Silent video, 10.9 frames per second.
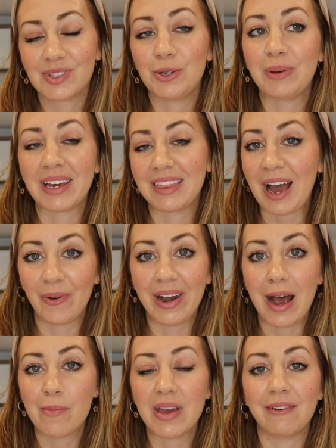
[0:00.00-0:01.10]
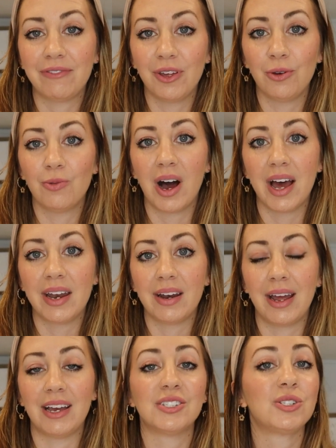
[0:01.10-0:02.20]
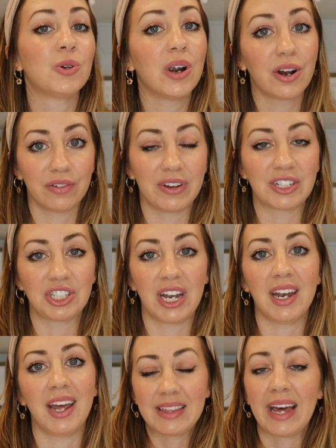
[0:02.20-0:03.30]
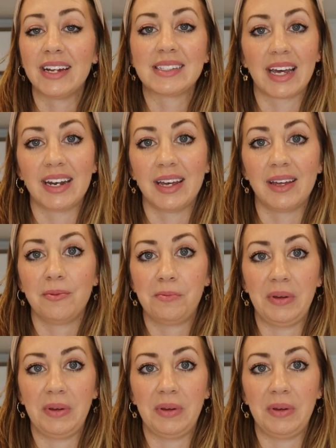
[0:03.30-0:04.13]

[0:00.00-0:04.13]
to pick that one up if you want a historical fiction that is gonna